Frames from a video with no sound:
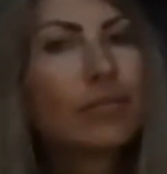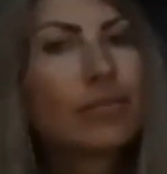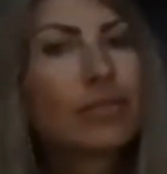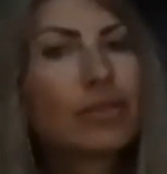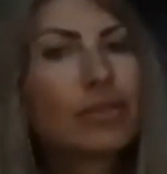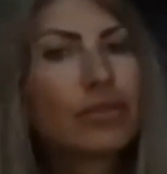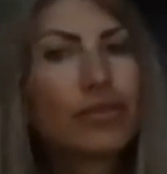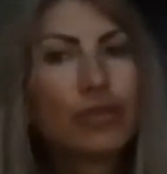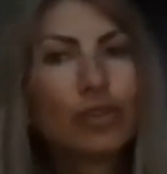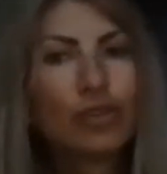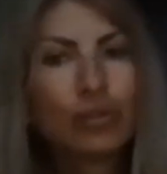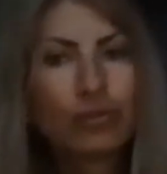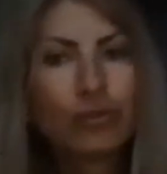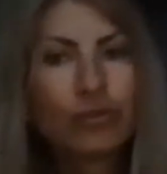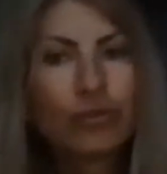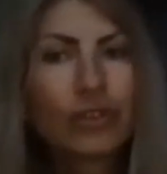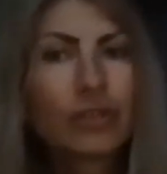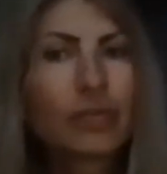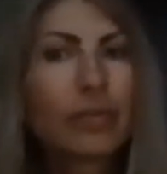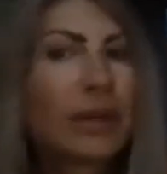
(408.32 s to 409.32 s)
Because if you don't
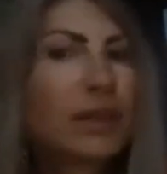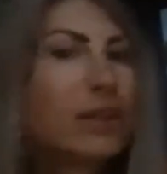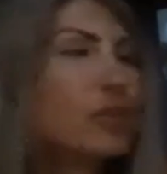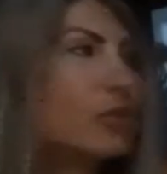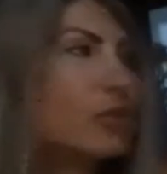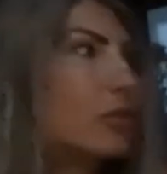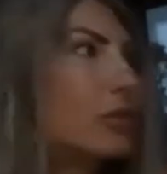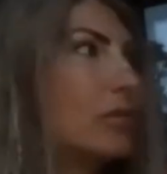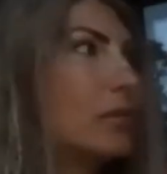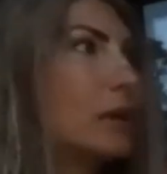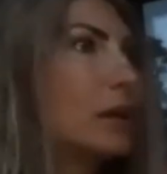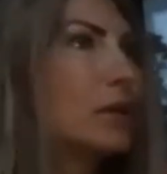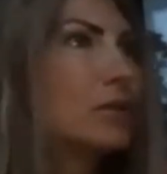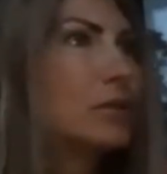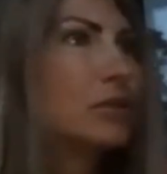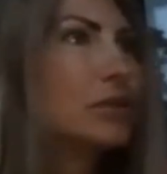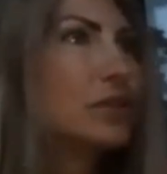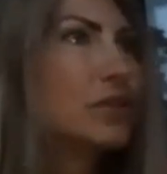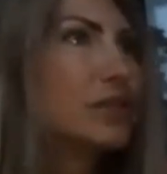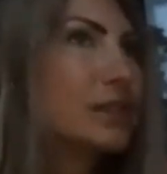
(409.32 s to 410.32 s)
respect your own
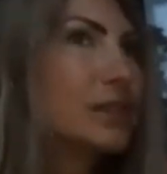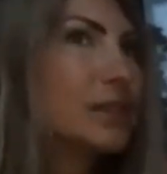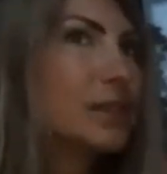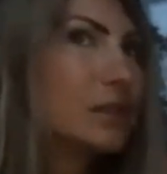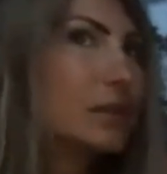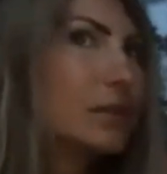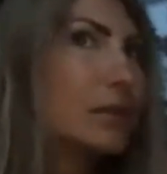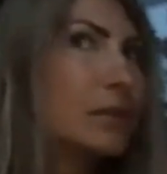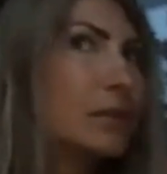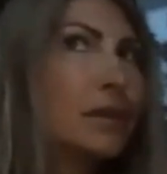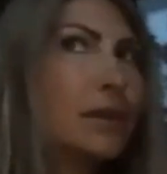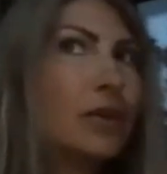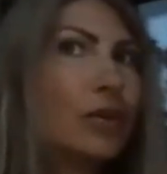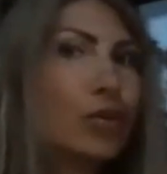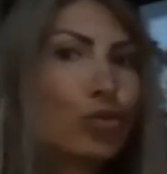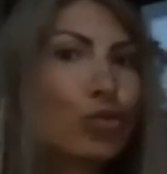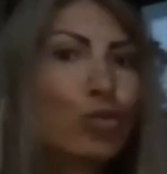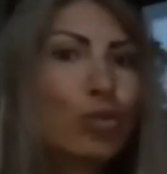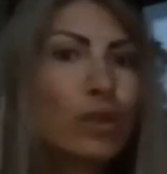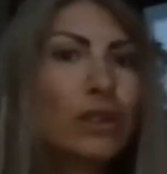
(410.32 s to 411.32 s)
boundaries, then
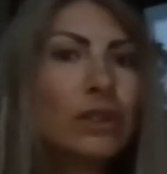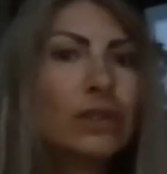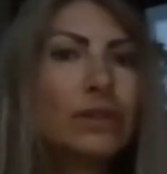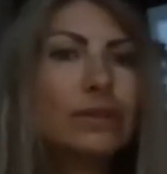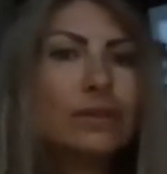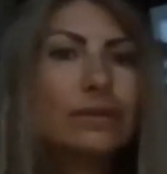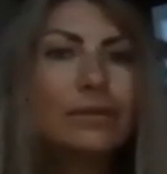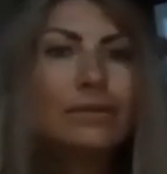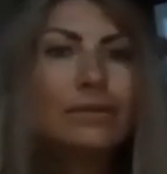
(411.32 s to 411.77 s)
who will?